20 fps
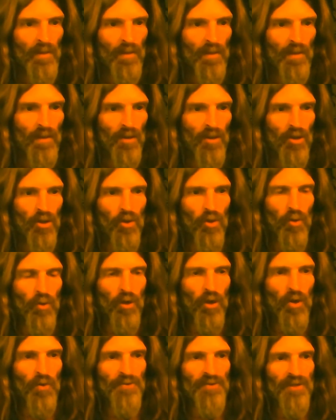Hello,
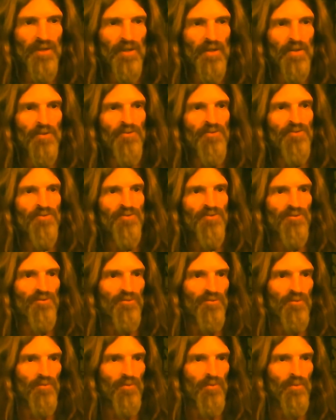
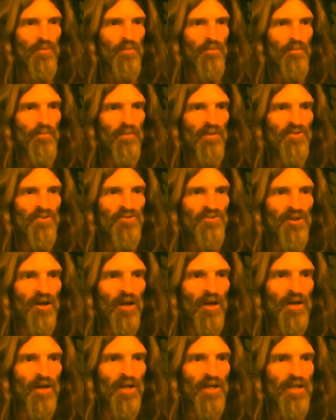Rotius,
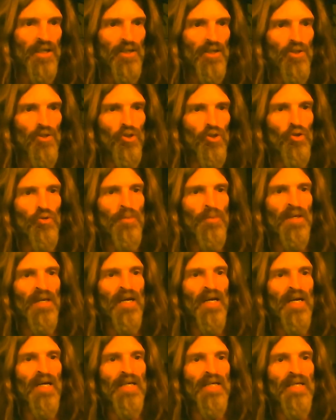Masonic
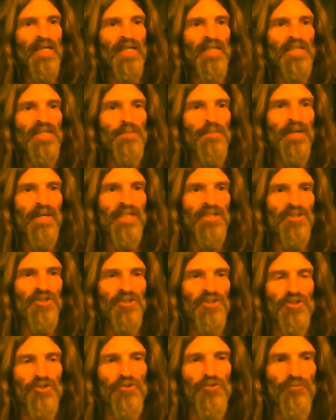Illuminati Space
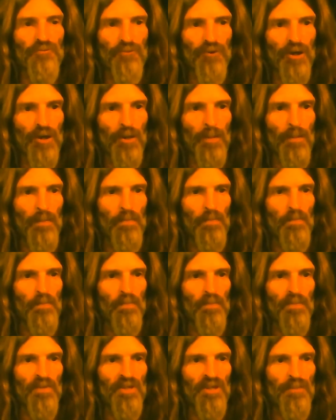Jew from
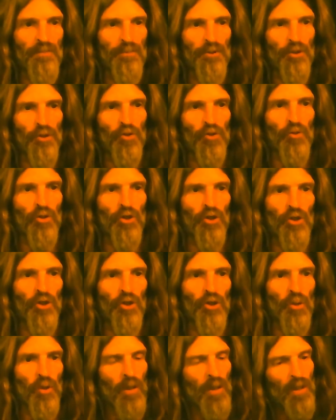Nibiru,
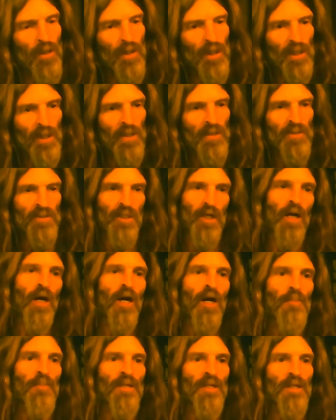
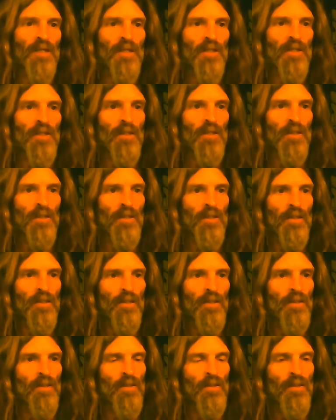Tommy,
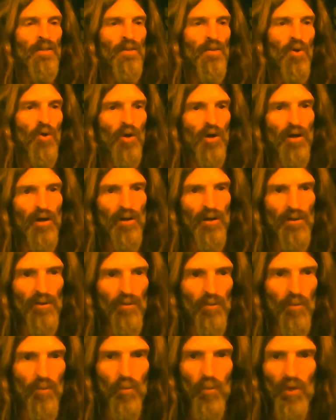or
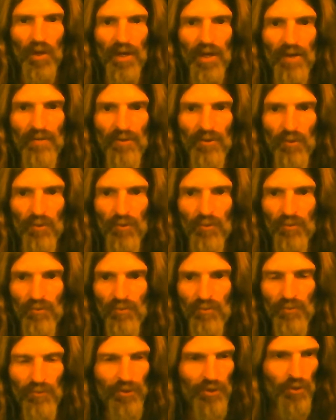whatever
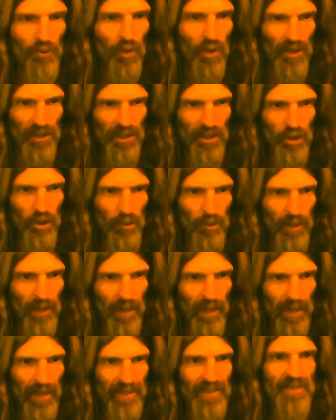you want to go
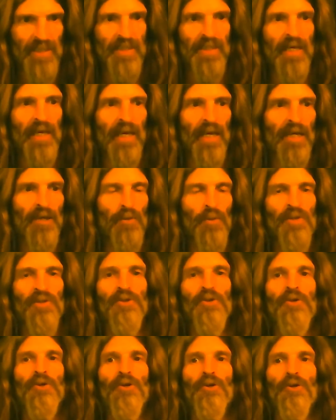by today with
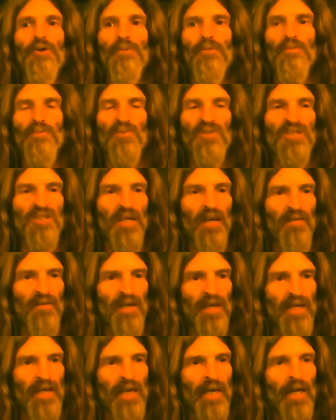your 7
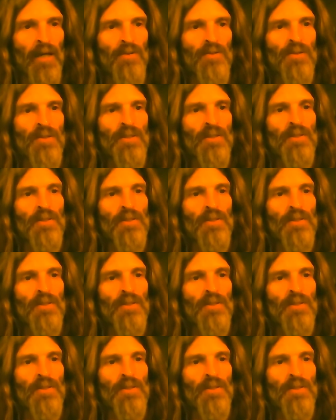accounts.